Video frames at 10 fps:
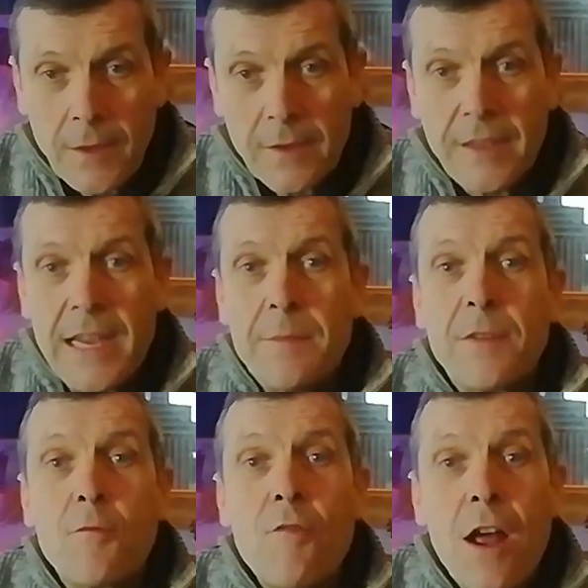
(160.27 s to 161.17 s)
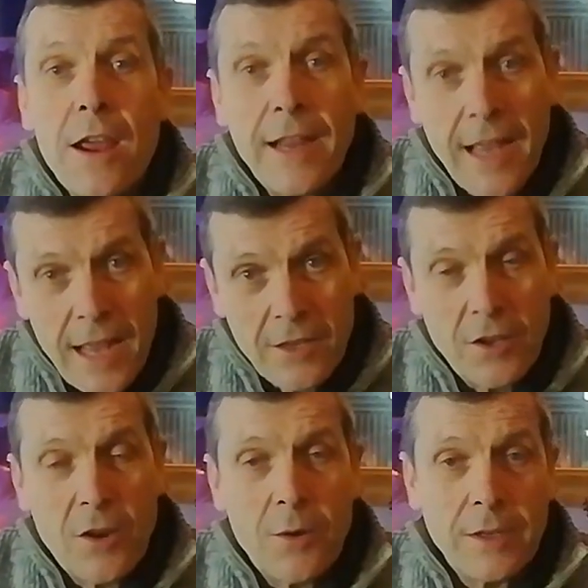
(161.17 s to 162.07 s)
Keep the right hand
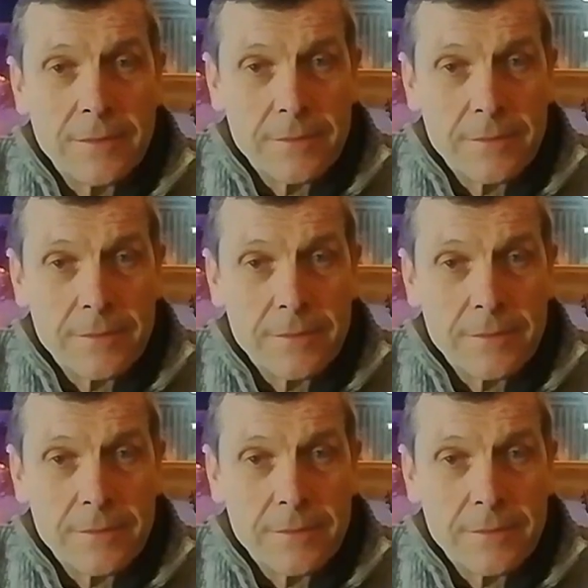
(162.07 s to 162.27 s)
going.